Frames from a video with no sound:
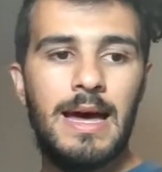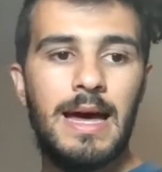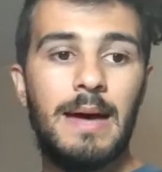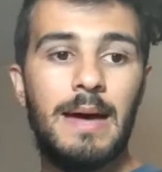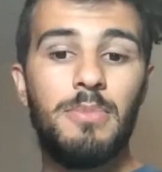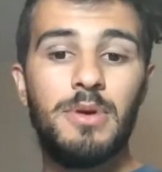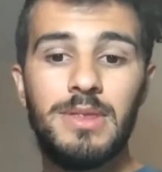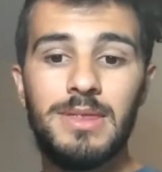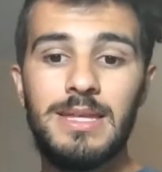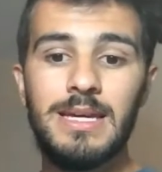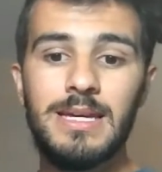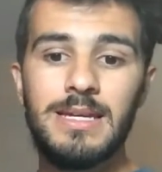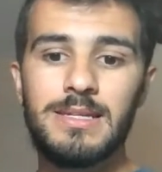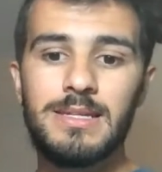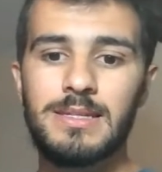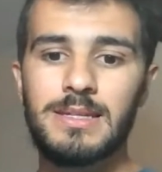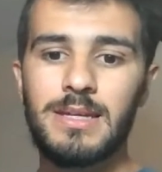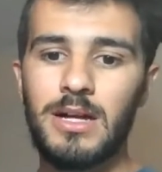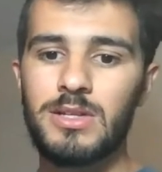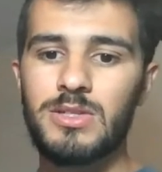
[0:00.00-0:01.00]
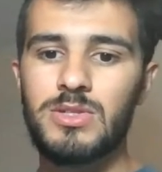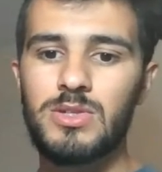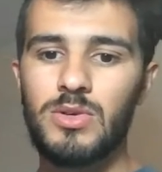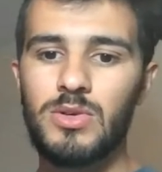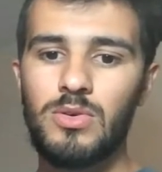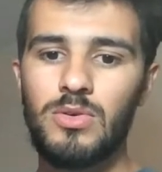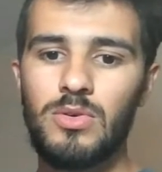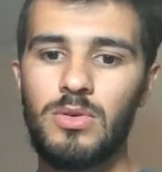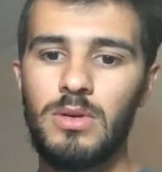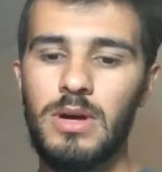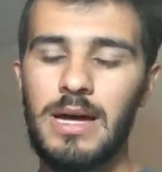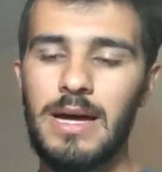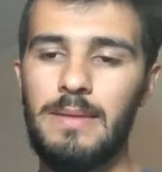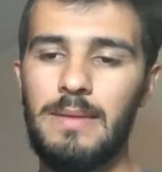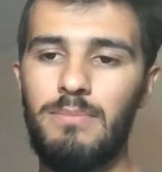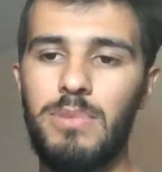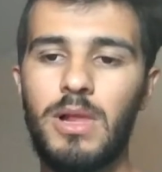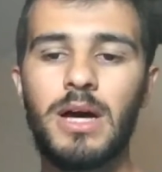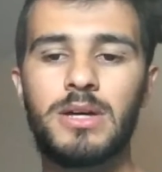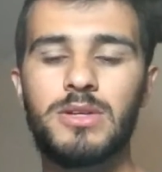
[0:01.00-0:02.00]
But this also
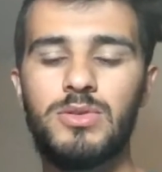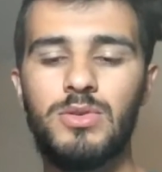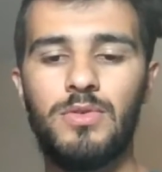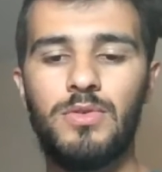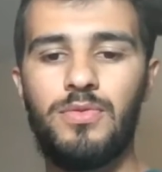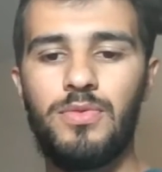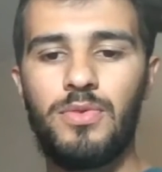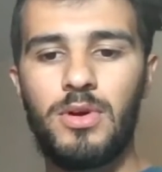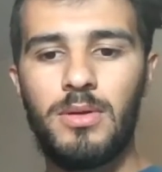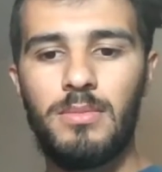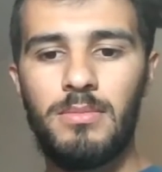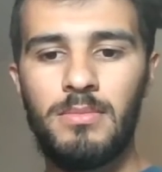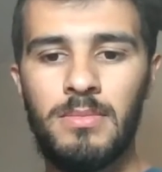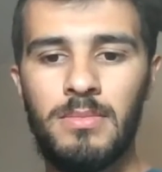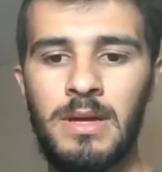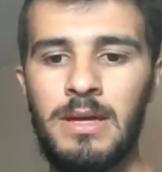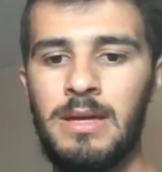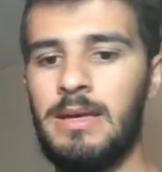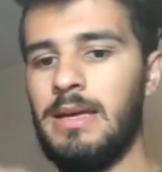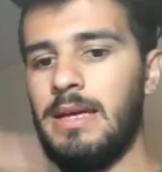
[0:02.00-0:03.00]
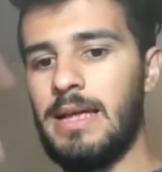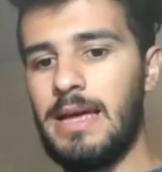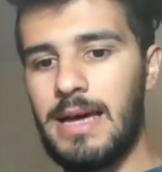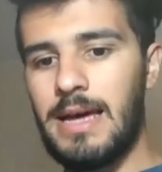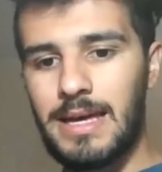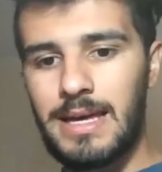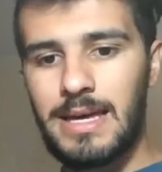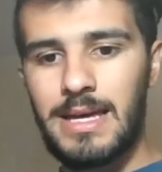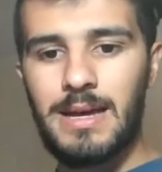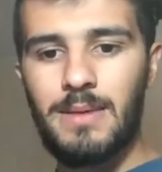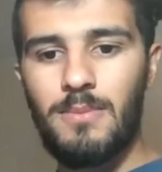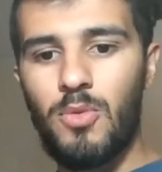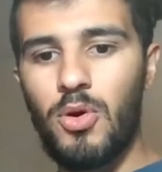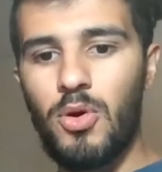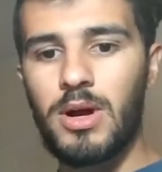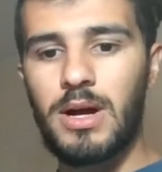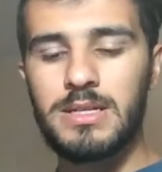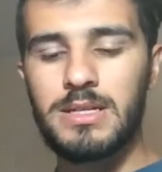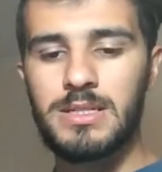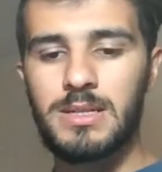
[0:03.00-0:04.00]
block you from getting
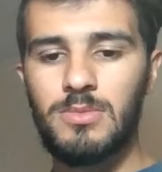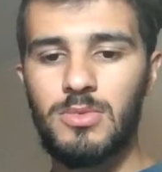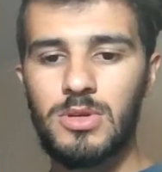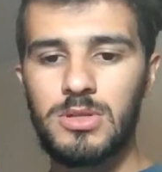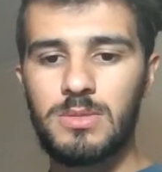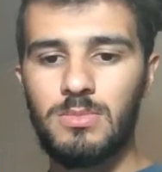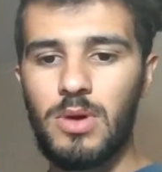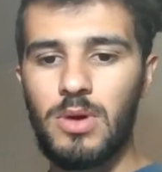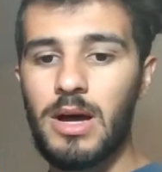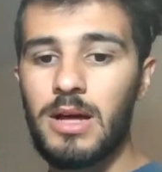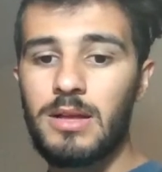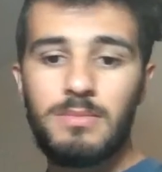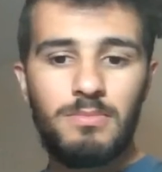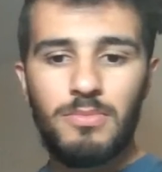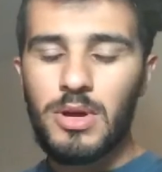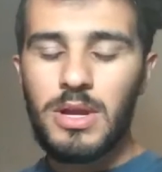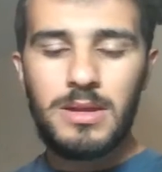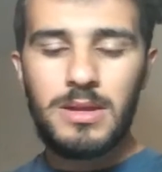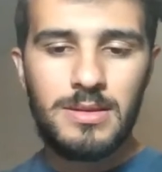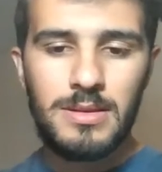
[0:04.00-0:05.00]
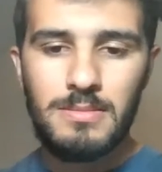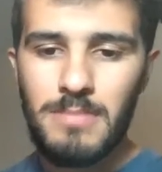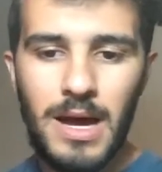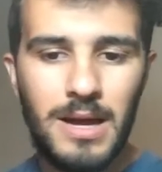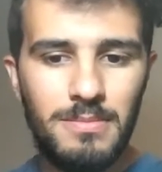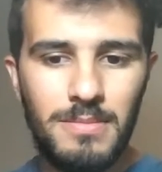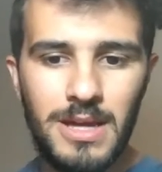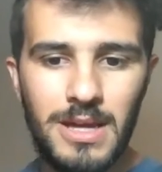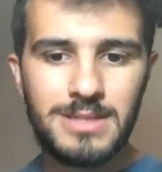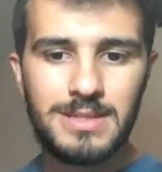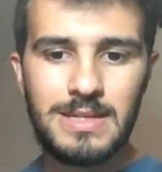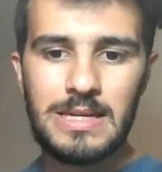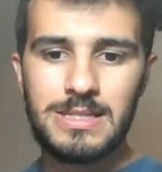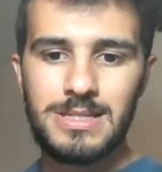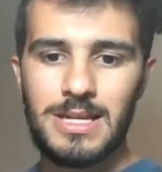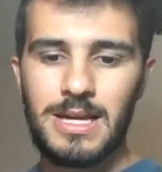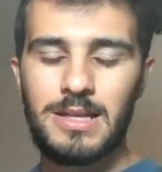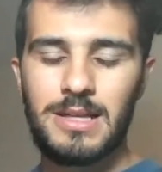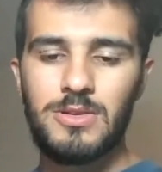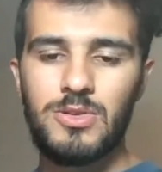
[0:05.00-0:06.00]
more customers abroad. But it might make
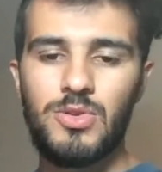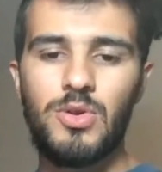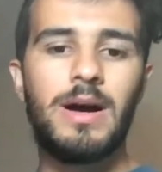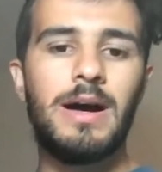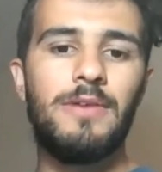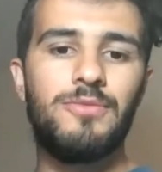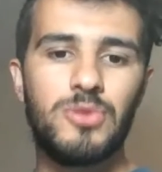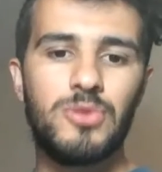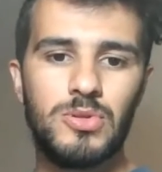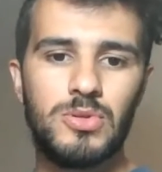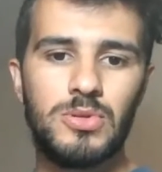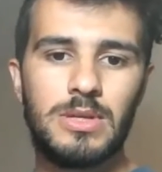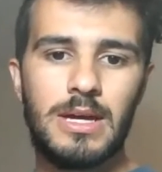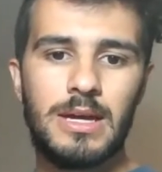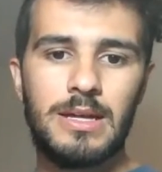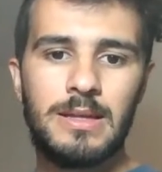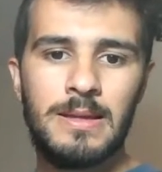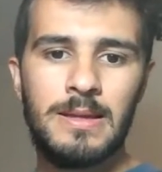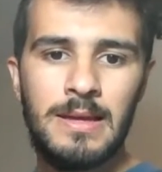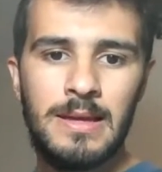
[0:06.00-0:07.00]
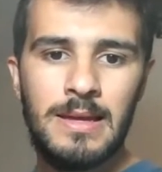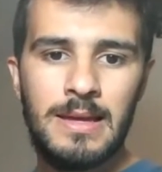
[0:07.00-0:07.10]
sense that you don't have to do that.